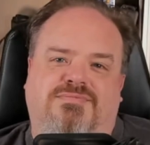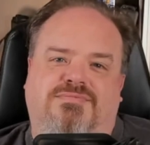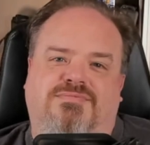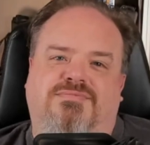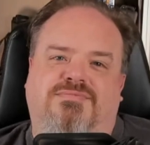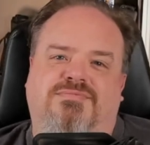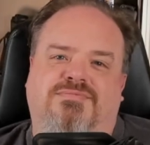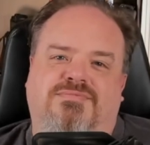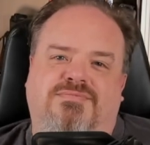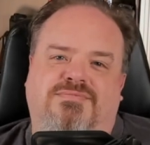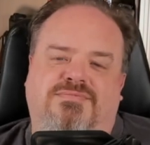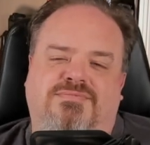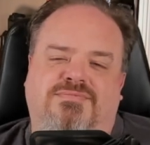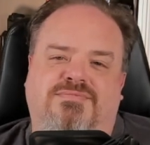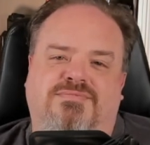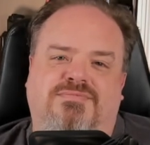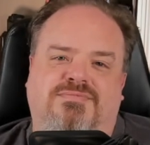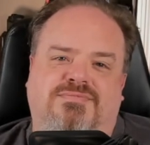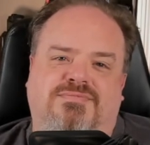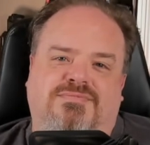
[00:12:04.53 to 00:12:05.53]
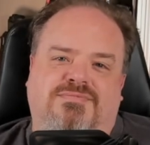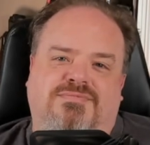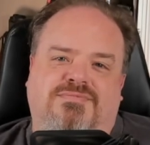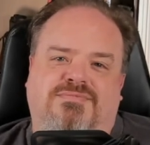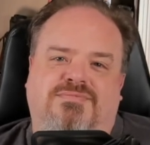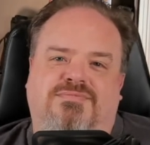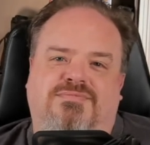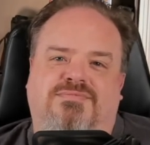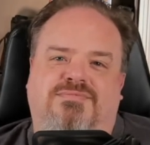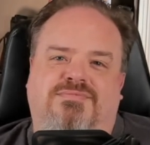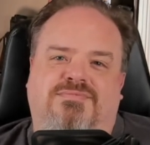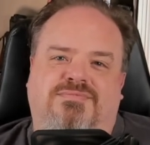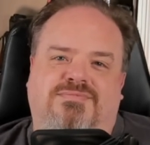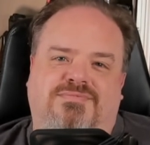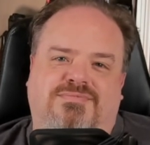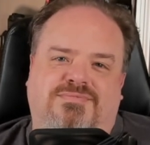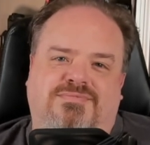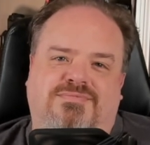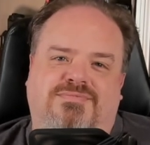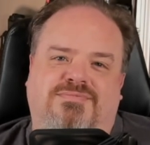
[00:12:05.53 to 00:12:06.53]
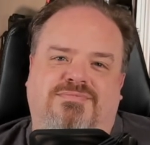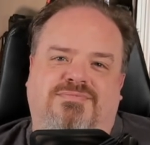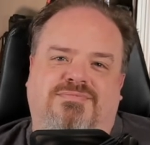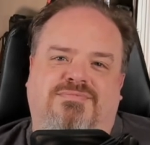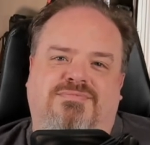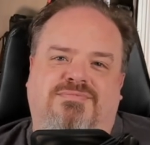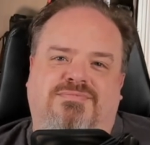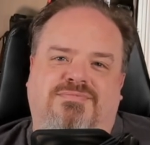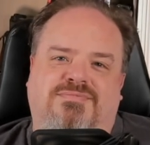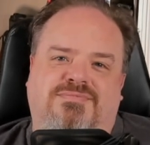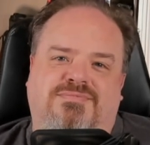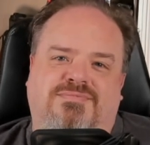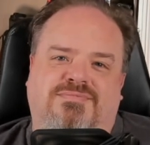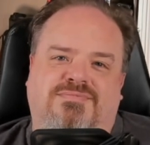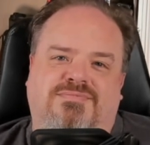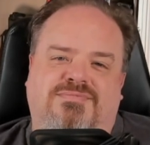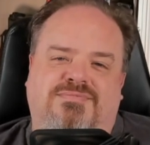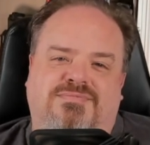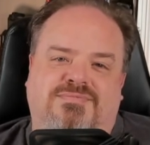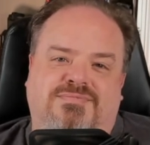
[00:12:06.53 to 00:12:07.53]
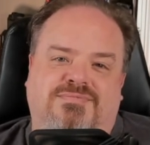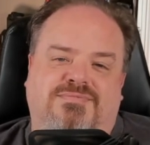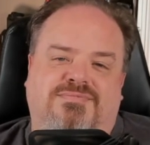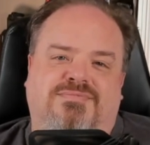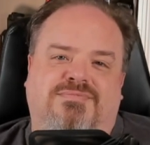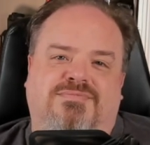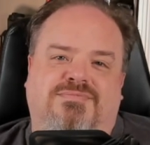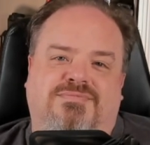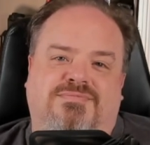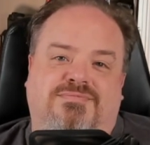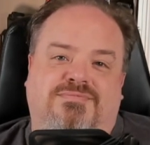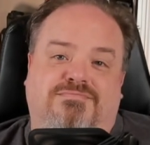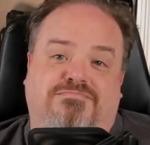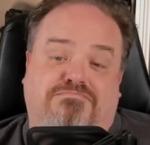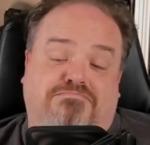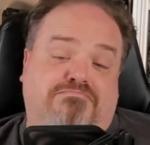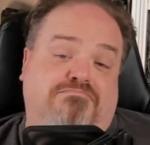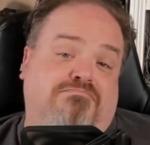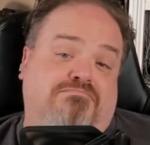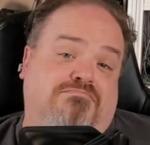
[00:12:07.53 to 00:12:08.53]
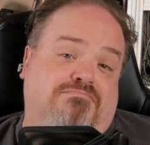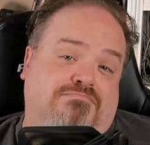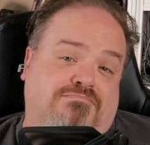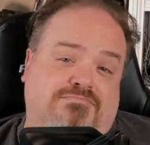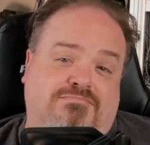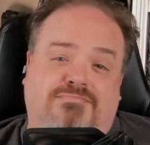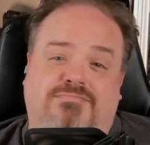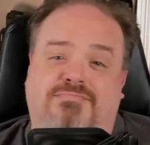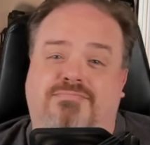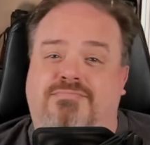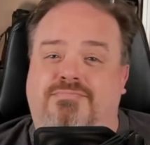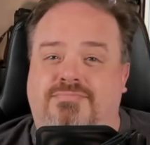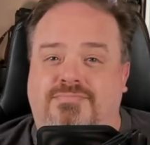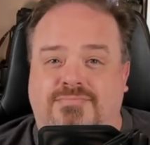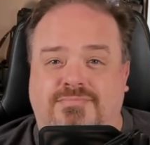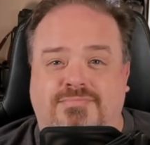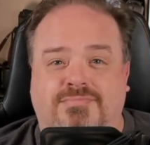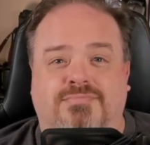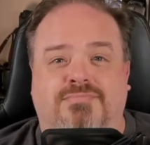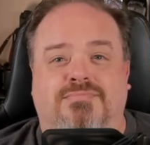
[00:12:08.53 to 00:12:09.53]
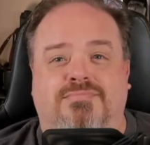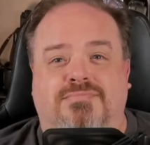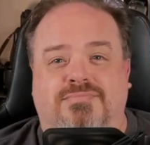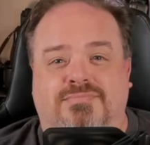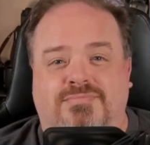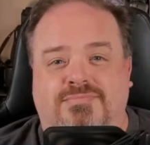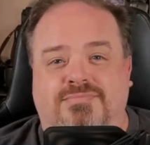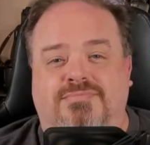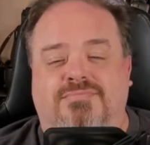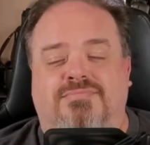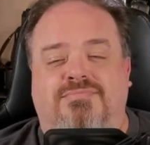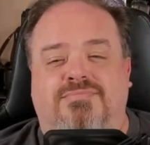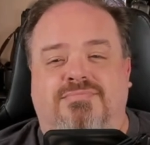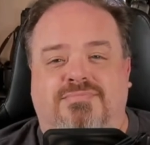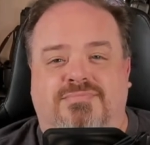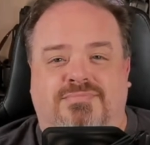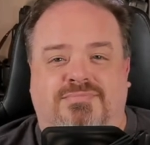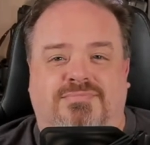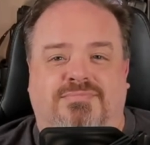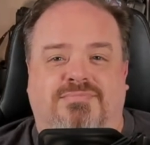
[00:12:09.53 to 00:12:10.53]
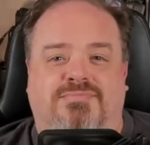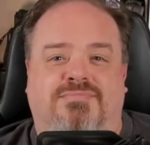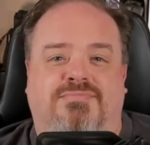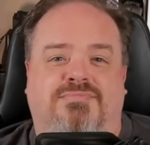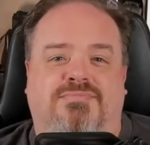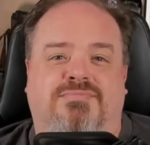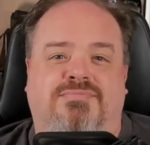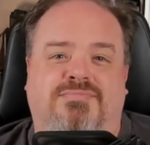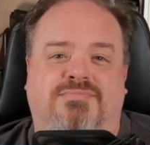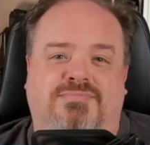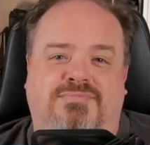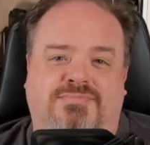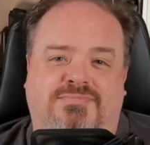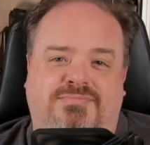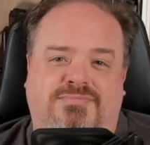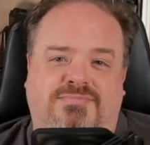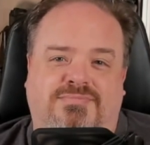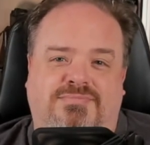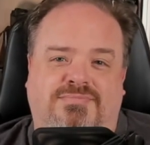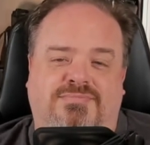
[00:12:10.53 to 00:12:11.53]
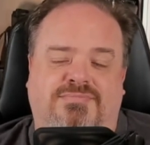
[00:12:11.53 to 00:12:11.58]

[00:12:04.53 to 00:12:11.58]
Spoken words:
This person isn't speaking.